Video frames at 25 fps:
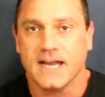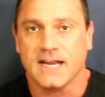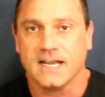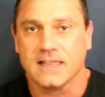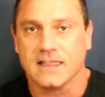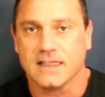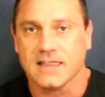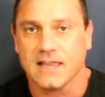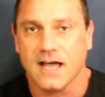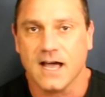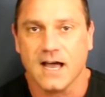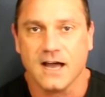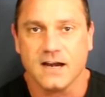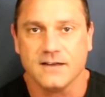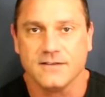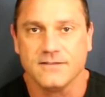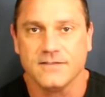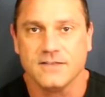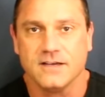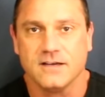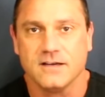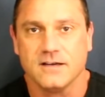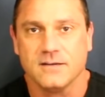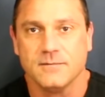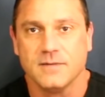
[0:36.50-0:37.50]
and a lot
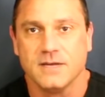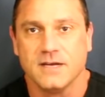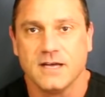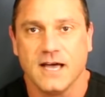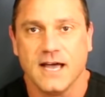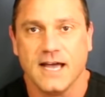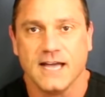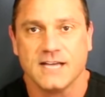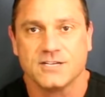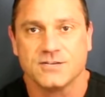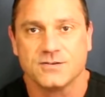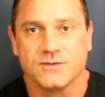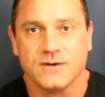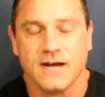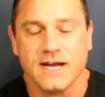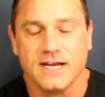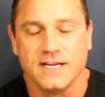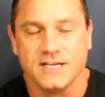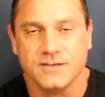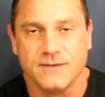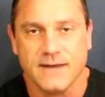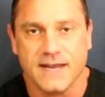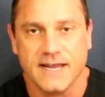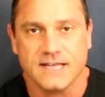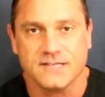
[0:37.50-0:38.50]
of them, I
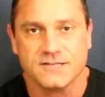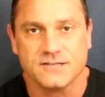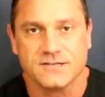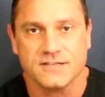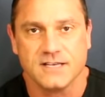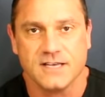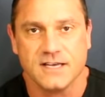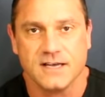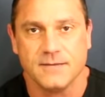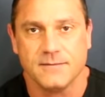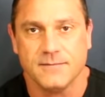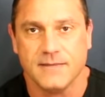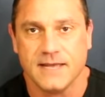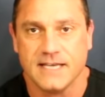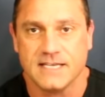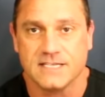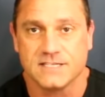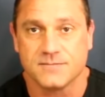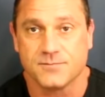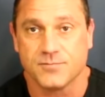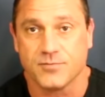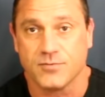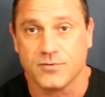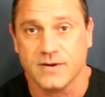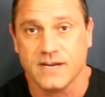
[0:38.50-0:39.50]
try to answer them
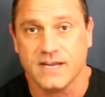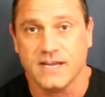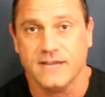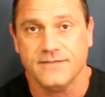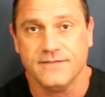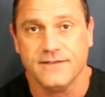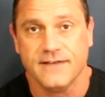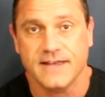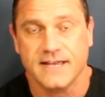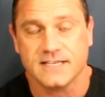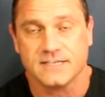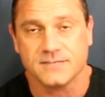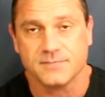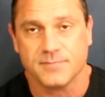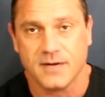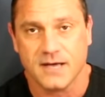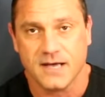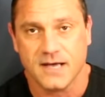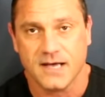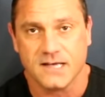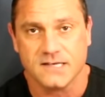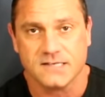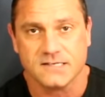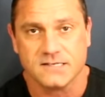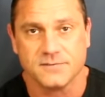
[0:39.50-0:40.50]
as brief as
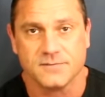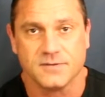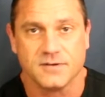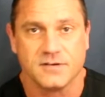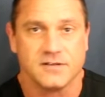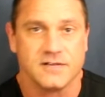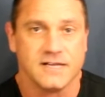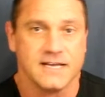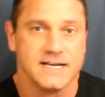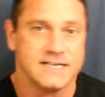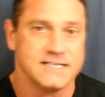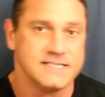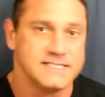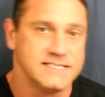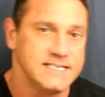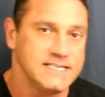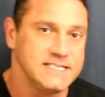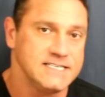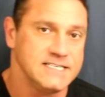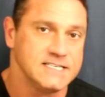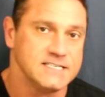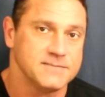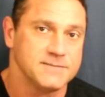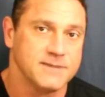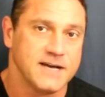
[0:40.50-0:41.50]
possible and as
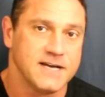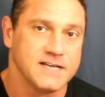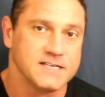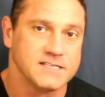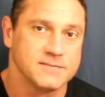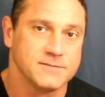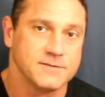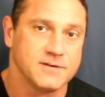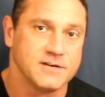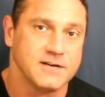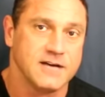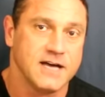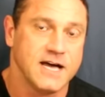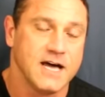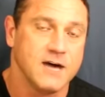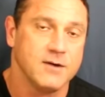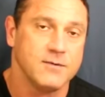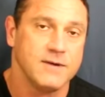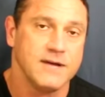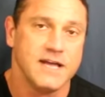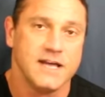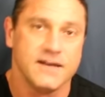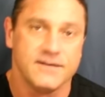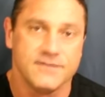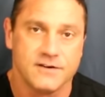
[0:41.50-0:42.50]
easy as possible.
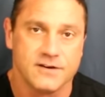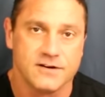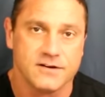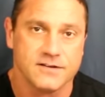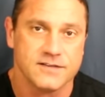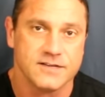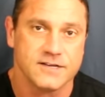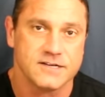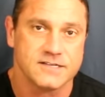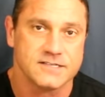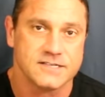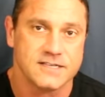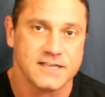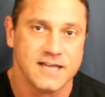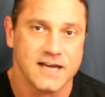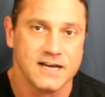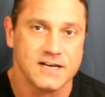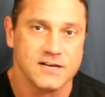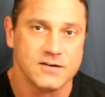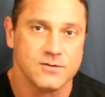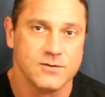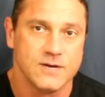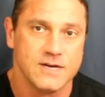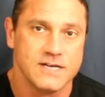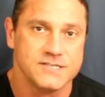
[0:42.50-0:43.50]
However, there's a
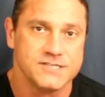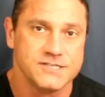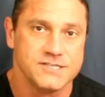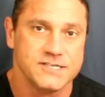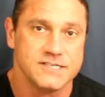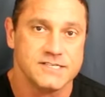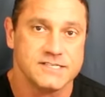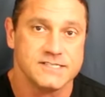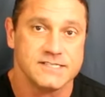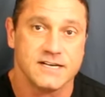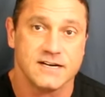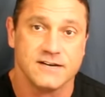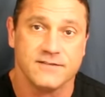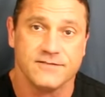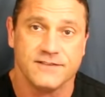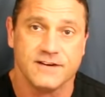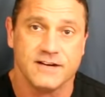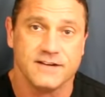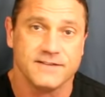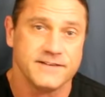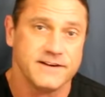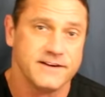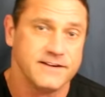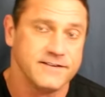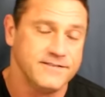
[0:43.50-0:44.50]
lot of questions that are
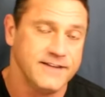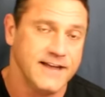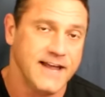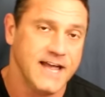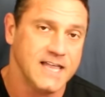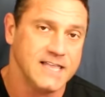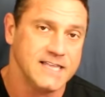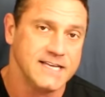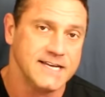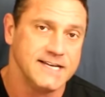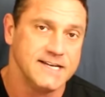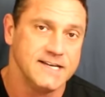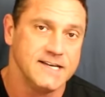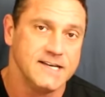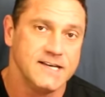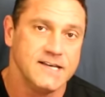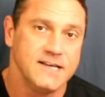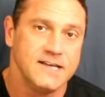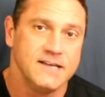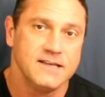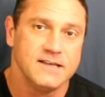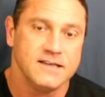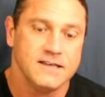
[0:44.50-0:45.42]
very, very valid